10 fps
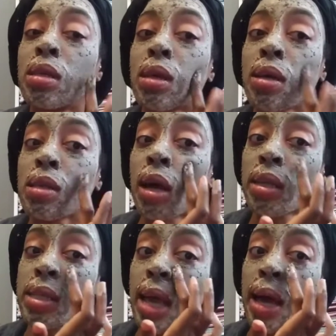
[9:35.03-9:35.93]
So I was
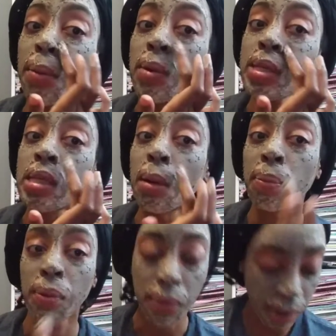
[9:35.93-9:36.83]
like, damn, what's the
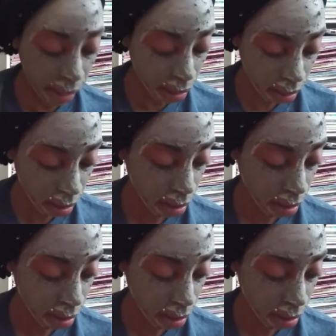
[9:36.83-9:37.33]
point?